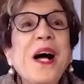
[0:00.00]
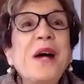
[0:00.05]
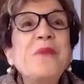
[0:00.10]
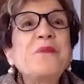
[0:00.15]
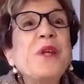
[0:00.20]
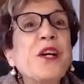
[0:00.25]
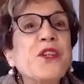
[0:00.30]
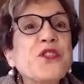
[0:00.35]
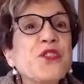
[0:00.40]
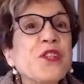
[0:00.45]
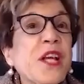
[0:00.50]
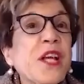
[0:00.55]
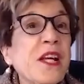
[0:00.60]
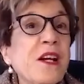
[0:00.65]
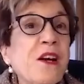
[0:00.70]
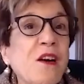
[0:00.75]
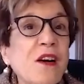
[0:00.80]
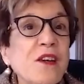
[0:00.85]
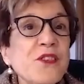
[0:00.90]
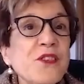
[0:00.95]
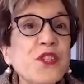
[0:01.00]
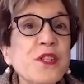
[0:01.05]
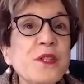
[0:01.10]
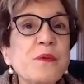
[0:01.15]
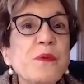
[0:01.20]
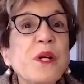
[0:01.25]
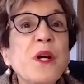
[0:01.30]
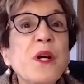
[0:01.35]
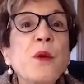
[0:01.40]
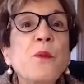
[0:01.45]
I'm Dr. Gaye Carlson,
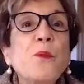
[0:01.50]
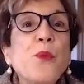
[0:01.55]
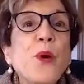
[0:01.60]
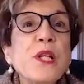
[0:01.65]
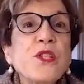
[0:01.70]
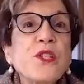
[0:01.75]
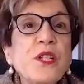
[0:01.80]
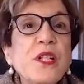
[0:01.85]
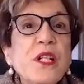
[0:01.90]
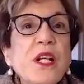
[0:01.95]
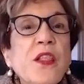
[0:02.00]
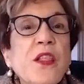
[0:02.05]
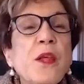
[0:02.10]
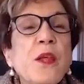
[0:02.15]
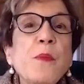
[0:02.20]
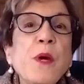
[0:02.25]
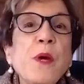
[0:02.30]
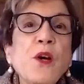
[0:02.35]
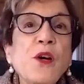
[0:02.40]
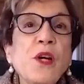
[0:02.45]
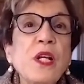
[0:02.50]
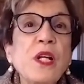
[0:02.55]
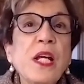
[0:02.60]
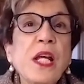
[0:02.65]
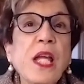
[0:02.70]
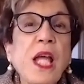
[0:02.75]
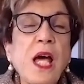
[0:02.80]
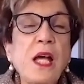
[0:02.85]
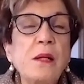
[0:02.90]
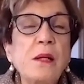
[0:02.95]
President of the American
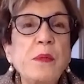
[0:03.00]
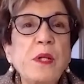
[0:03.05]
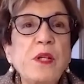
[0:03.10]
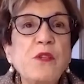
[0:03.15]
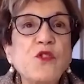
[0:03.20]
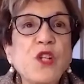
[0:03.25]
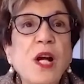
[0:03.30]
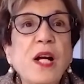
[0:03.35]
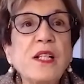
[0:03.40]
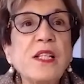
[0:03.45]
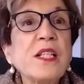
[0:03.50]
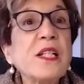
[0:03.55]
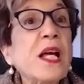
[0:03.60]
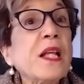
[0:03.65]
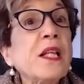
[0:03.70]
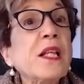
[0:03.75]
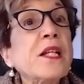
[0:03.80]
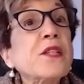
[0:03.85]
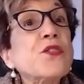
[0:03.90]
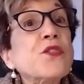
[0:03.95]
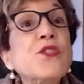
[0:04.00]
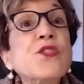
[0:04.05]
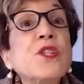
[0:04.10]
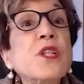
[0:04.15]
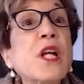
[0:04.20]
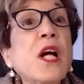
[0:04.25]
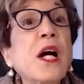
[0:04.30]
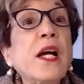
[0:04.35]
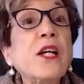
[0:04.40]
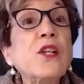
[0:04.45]
Academy of Child and Adolescent
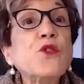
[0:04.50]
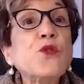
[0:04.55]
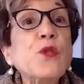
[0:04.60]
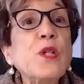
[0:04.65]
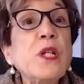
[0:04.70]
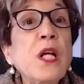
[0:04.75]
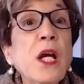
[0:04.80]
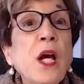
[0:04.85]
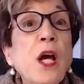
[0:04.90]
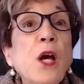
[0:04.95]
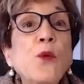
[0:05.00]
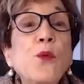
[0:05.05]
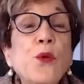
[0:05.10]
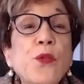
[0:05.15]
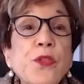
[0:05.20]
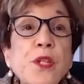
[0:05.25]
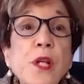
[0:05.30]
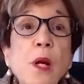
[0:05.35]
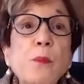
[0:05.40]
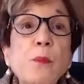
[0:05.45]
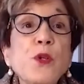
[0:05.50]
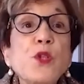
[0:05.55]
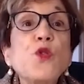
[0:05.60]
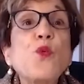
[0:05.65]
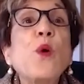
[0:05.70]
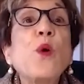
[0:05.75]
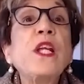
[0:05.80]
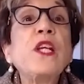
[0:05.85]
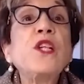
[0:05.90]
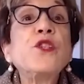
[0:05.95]
Psychiatry, with number
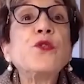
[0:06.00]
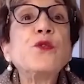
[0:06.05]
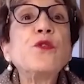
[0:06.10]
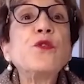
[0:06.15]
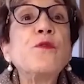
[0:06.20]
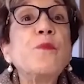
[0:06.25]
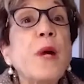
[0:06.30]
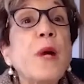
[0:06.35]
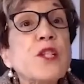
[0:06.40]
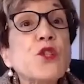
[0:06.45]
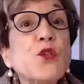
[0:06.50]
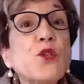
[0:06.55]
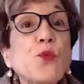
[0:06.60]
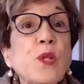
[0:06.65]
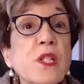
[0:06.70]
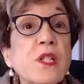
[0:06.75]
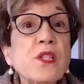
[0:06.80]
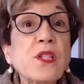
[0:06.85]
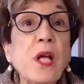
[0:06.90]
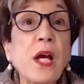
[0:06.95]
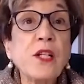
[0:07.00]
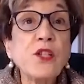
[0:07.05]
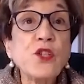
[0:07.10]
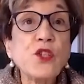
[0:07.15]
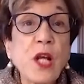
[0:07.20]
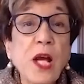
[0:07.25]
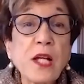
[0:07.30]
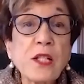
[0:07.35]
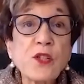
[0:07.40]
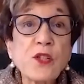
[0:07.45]
22 of my Screenside
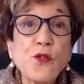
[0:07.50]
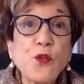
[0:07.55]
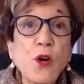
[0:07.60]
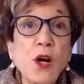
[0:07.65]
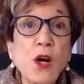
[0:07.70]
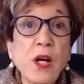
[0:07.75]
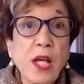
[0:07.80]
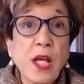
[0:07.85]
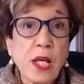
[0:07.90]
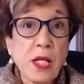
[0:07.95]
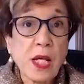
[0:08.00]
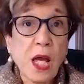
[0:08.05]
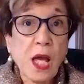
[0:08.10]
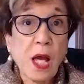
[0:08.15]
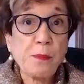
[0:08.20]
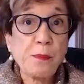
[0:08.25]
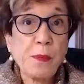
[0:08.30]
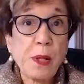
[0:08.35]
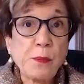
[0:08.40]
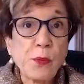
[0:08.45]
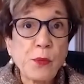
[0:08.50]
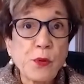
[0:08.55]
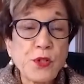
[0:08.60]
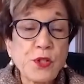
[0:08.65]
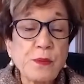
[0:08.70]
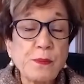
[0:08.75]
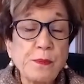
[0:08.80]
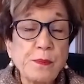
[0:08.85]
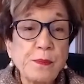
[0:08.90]
chats for our AACAP members.